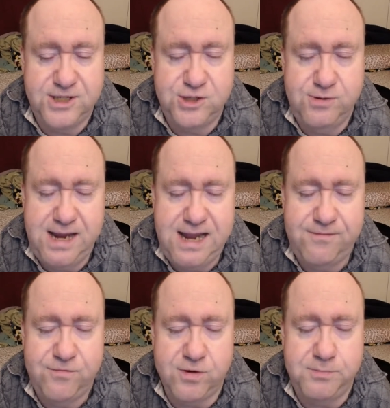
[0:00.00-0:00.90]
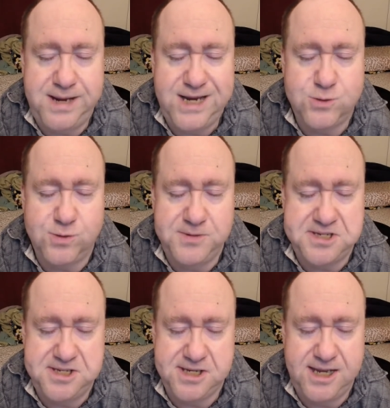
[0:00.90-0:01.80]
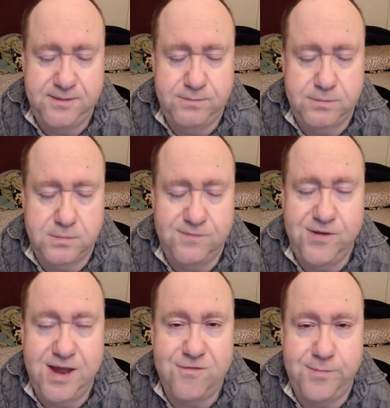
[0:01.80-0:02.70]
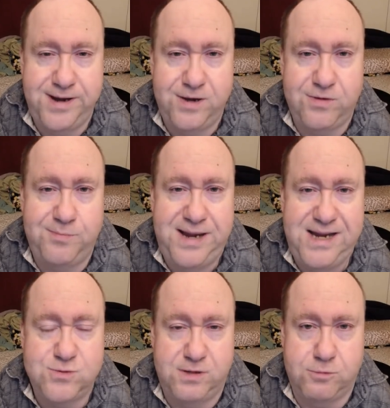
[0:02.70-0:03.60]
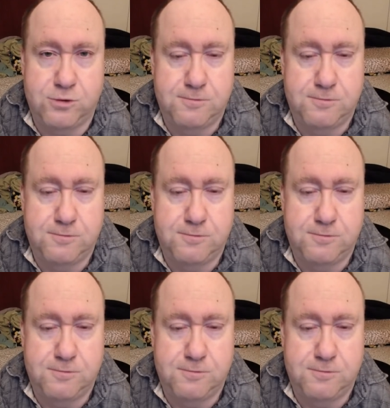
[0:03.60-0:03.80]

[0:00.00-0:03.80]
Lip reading: have repeat dreams as a kid? Have you ever been a repeat dreamer?